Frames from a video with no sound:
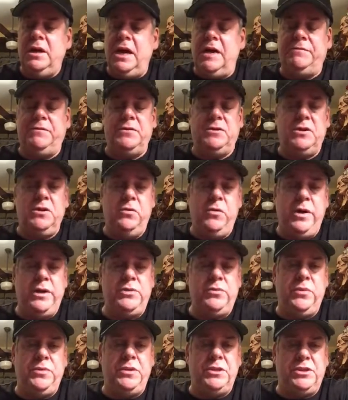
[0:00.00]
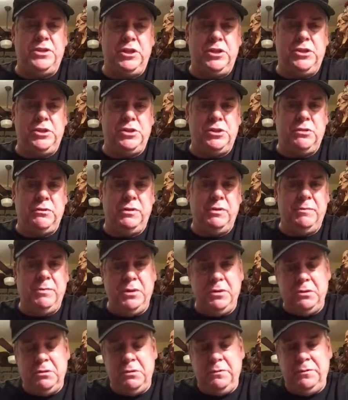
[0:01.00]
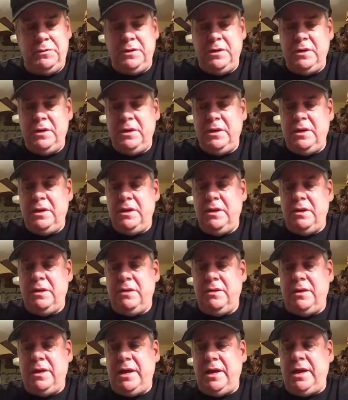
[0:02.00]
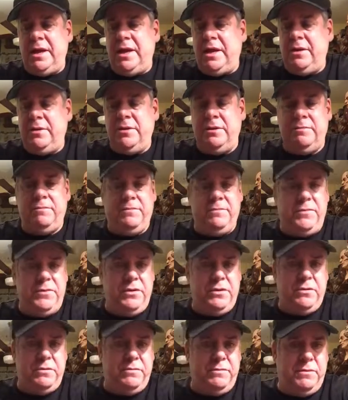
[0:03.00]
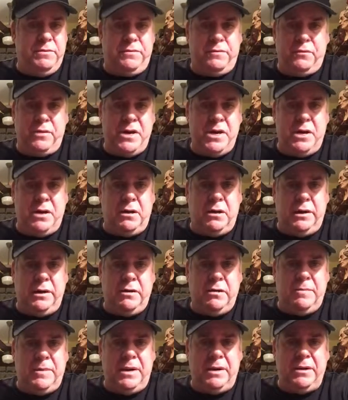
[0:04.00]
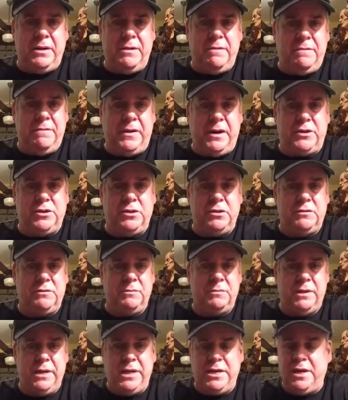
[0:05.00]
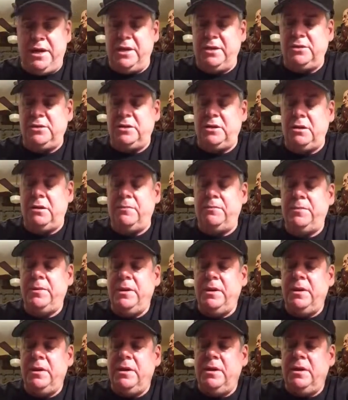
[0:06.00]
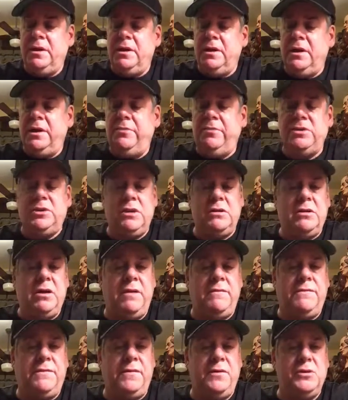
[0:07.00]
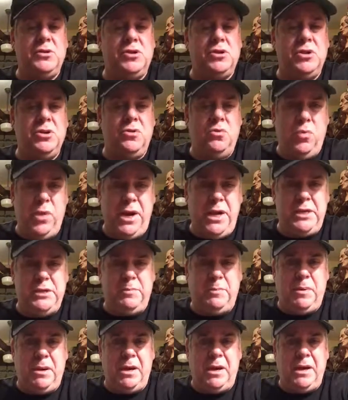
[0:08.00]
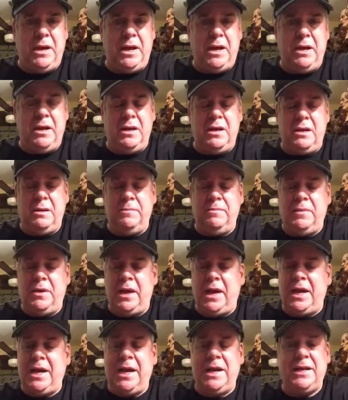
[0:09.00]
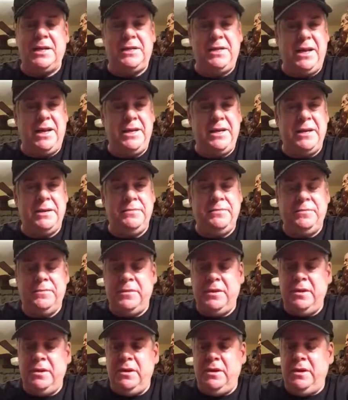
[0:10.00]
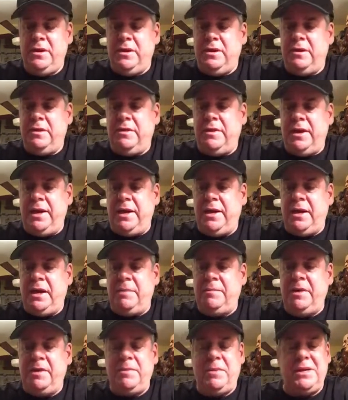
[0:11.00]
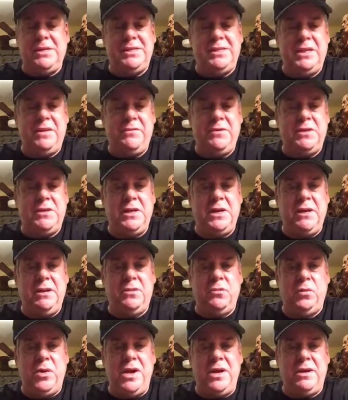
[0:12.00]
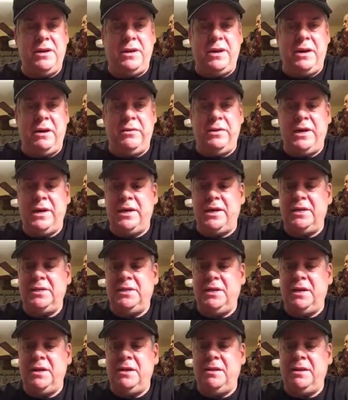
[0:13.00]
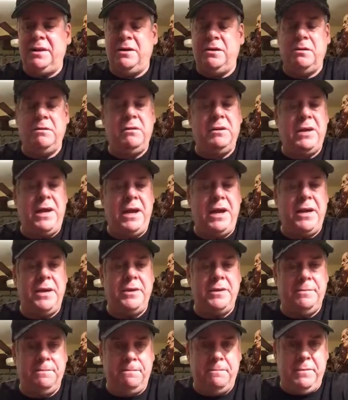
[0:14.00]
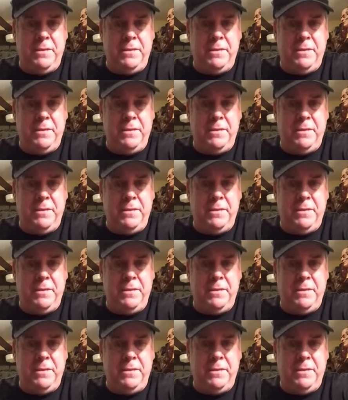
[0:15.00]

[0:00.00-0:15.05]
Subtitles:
after 2 weeks, when the stitches are removed, then you're free and clear about infections from licking. So it was a tough first 2 weeks, but I got to tell you that I'm in my 17th week now, and I can tell you that her leg